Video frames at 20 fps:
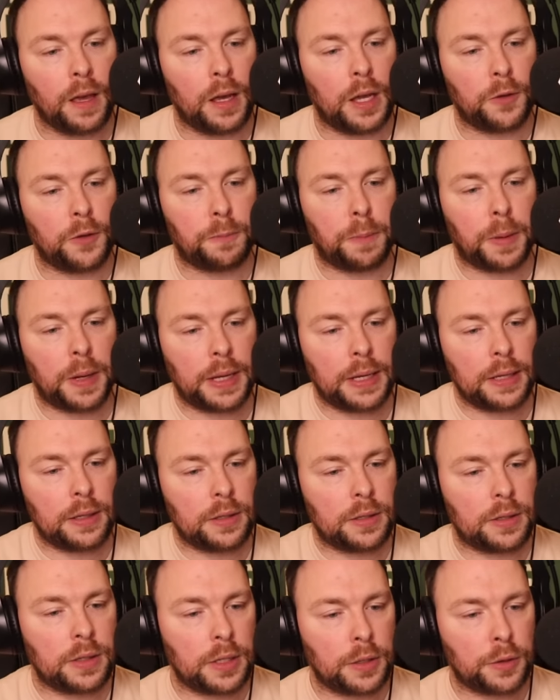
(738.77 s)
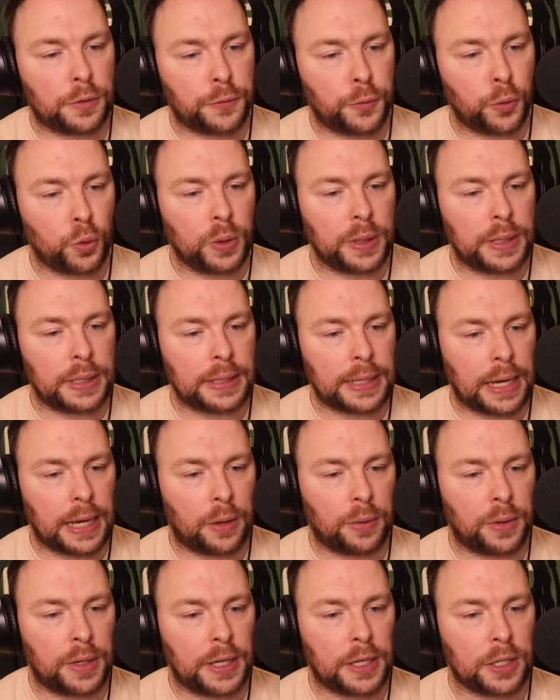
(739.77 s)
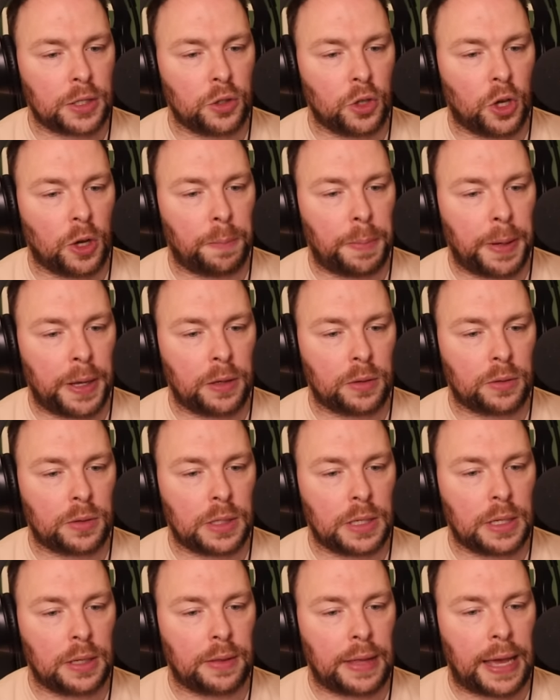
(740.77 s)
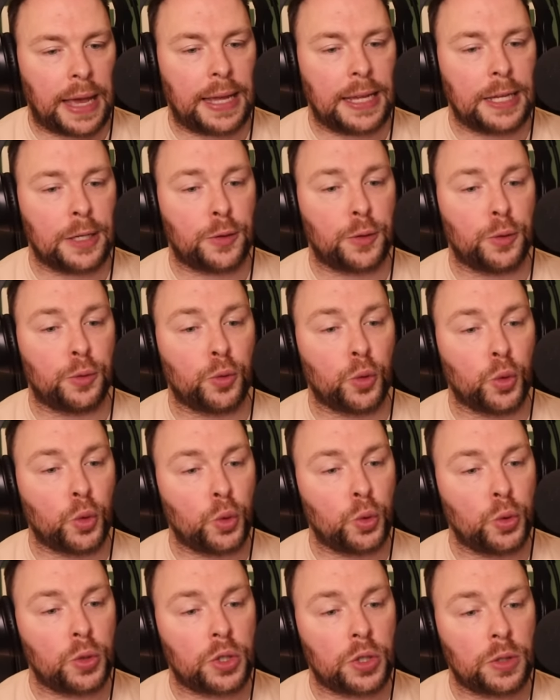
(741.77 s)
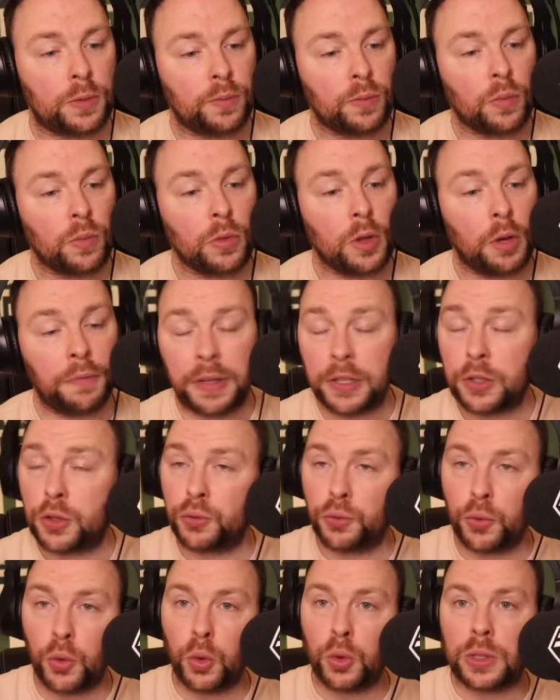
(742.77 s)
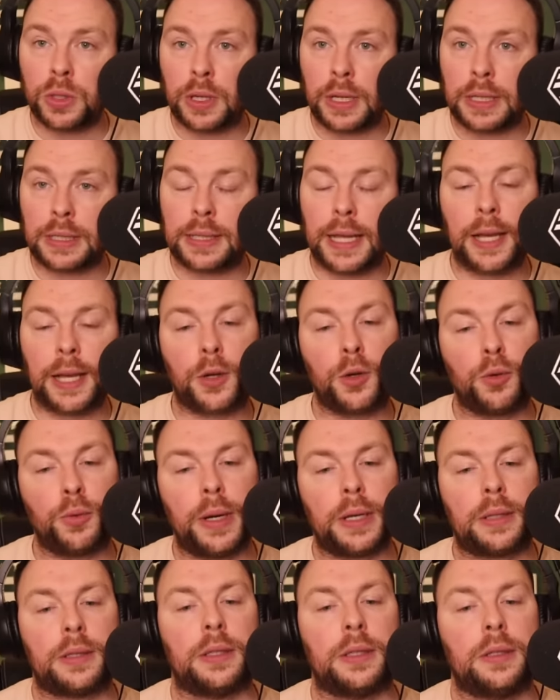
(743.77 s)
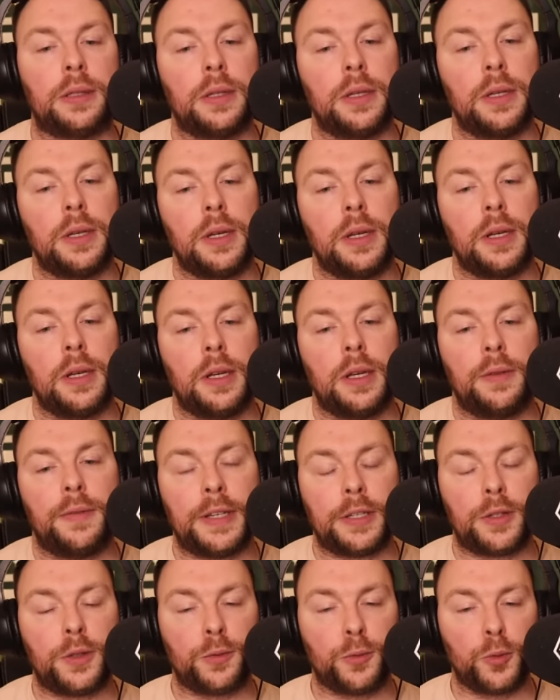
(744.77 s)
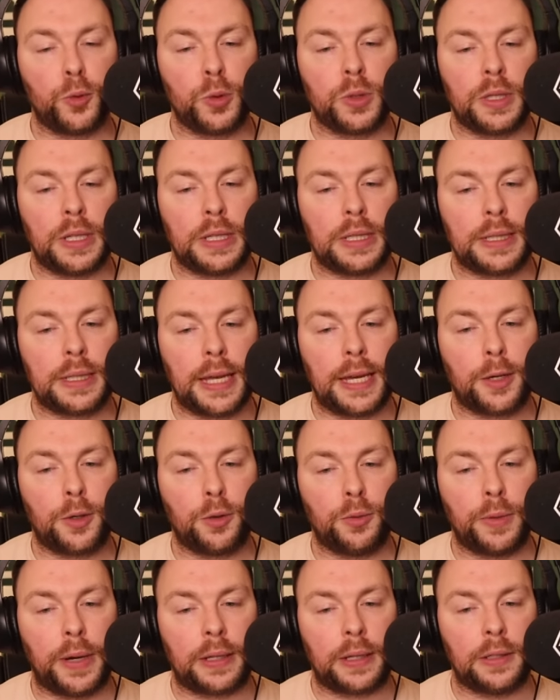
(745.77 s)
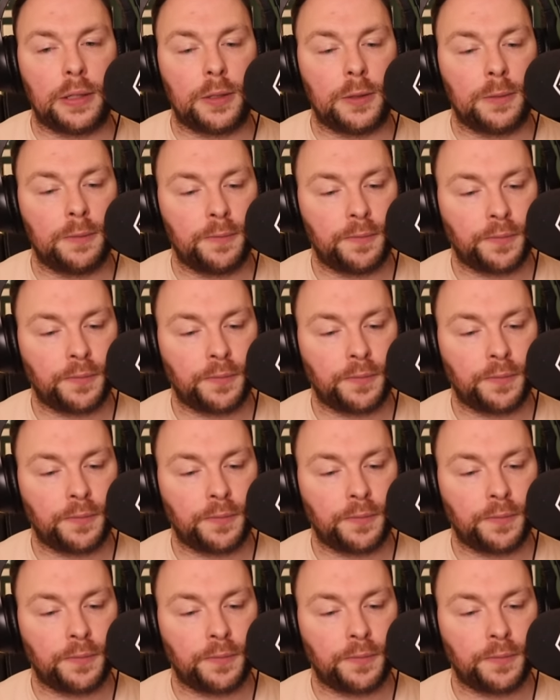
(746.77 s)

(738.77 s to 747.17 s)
If players is falling down, it is not a penalty. That is the rules. That's the rules, and I stand corrected. That's the rules, and I stand corrected.